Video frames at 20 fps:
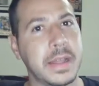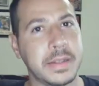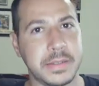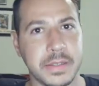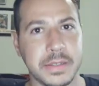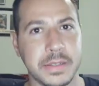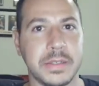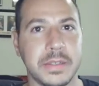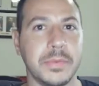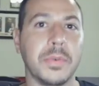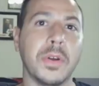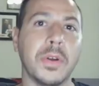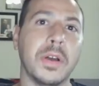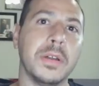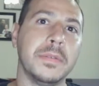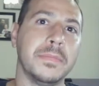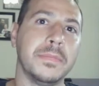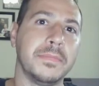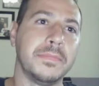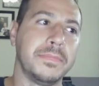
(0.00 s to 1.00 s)
at Disney
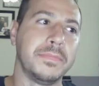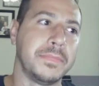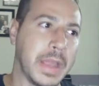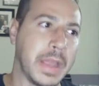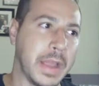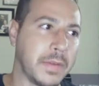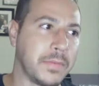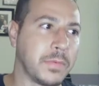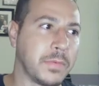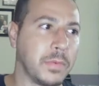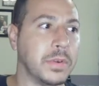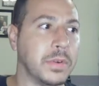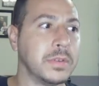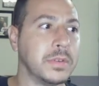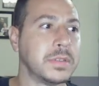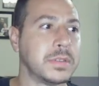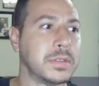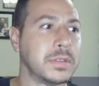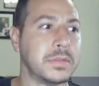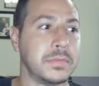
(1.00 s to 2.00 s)
World, they have
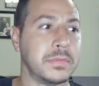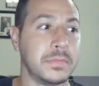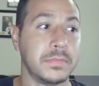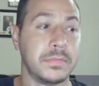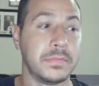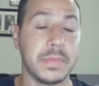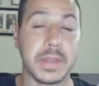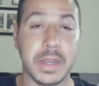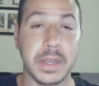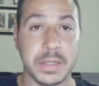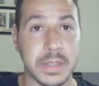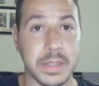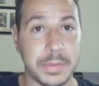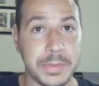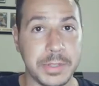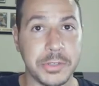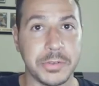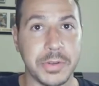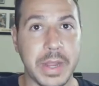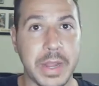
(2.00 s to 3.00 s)
rules because
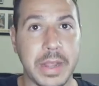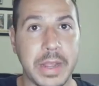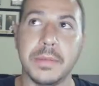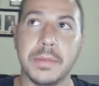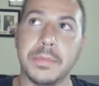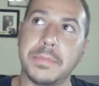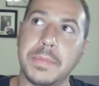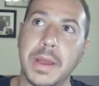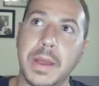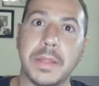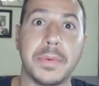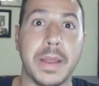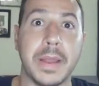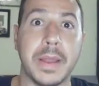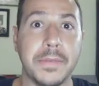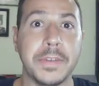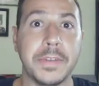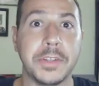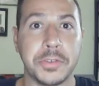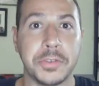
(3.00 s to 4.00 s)
they've been trained. And by the
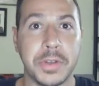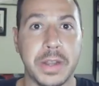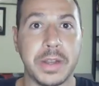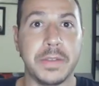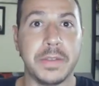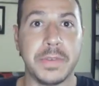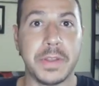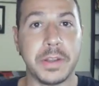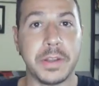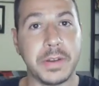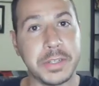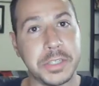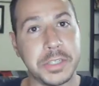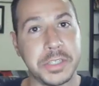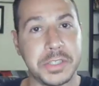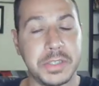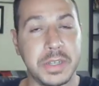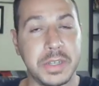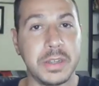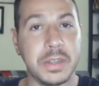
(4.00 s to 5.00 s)
way, I have a training video I
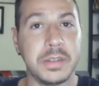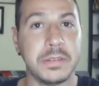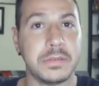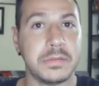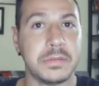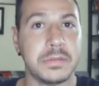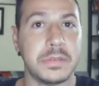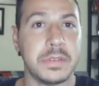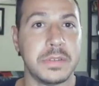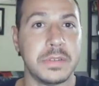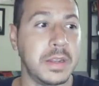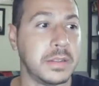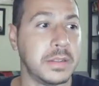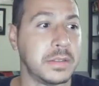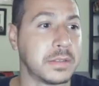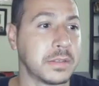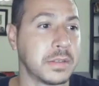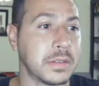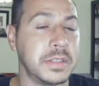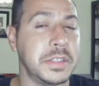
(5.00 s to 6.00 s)
just did, and
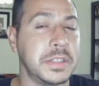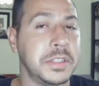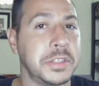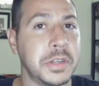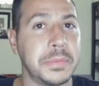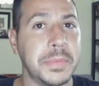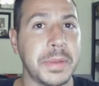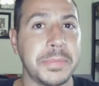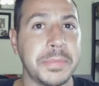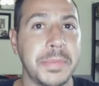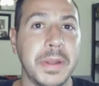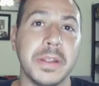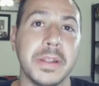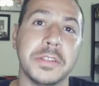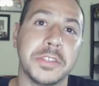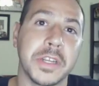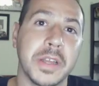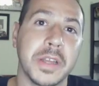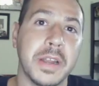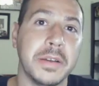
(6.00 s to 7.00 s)
it's going to teach you how to make
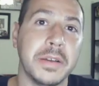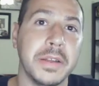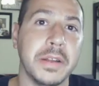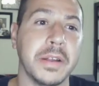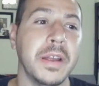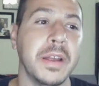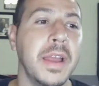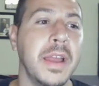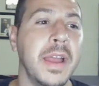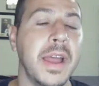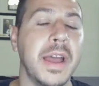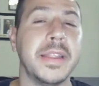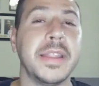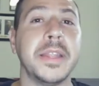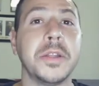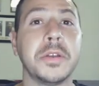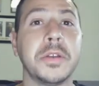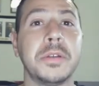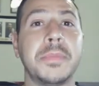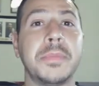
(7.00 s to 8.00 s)
money. Check it out here.
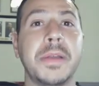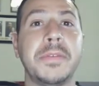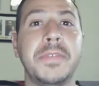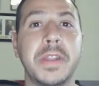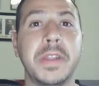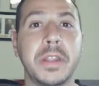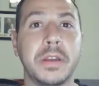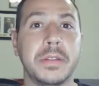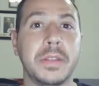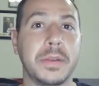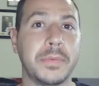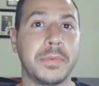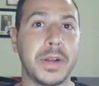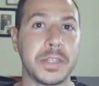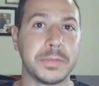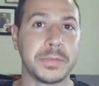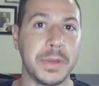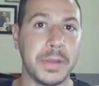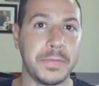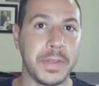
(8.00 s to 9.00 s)
And then you go to my video and they
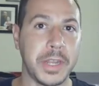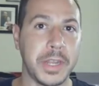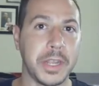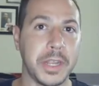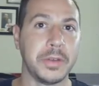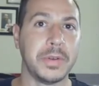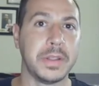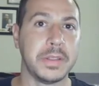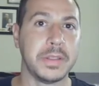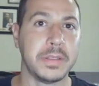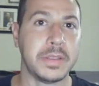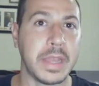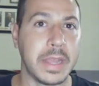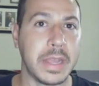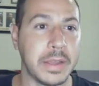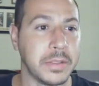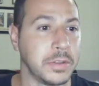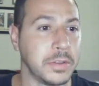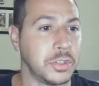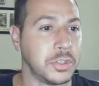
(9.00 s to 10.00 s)
watch my video, and
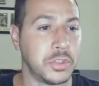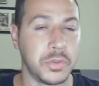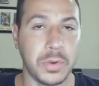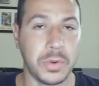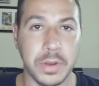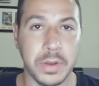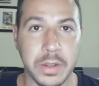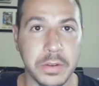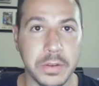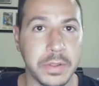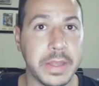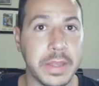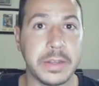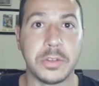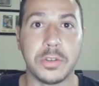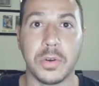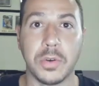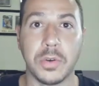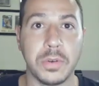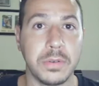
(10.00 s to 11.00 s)
they either join or they
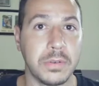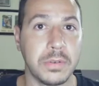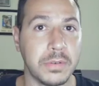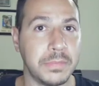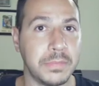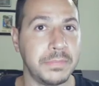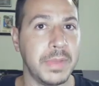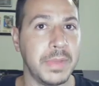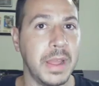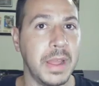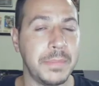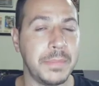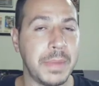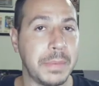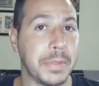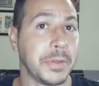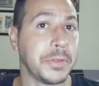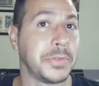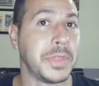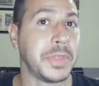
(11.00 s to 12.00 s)
don't, or
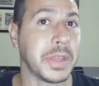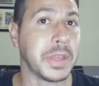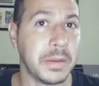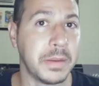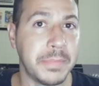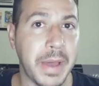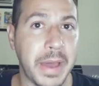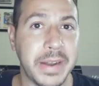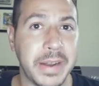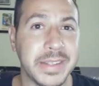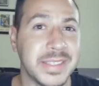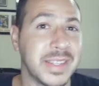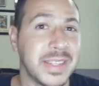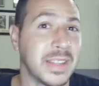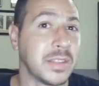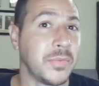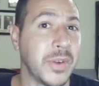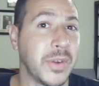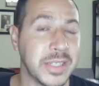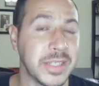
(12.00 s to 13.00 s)
maybe they're thinking about it. It's
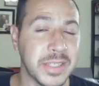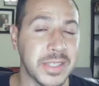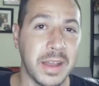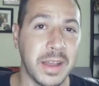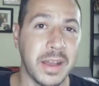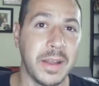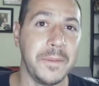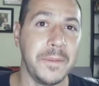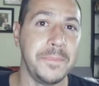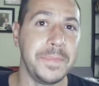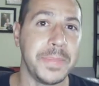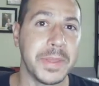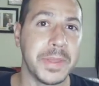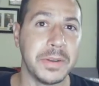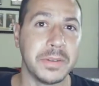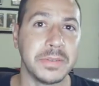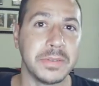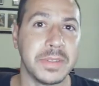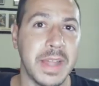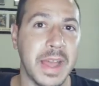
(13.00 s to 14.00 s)
not the right time.
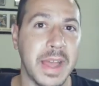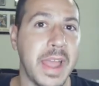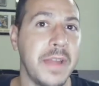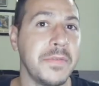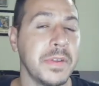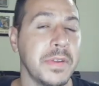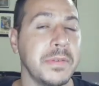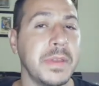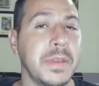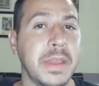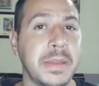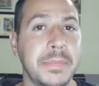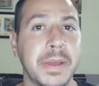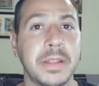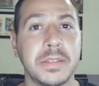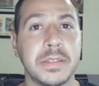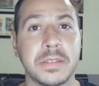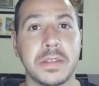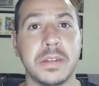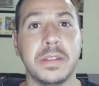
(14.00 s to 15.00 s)
You know, not every
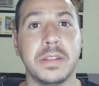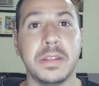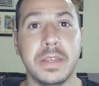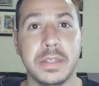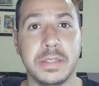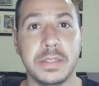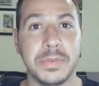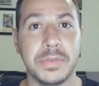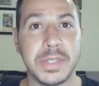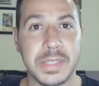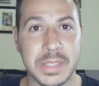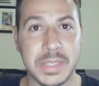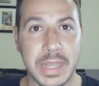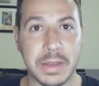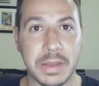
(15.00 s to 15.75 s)
email is going to lead to a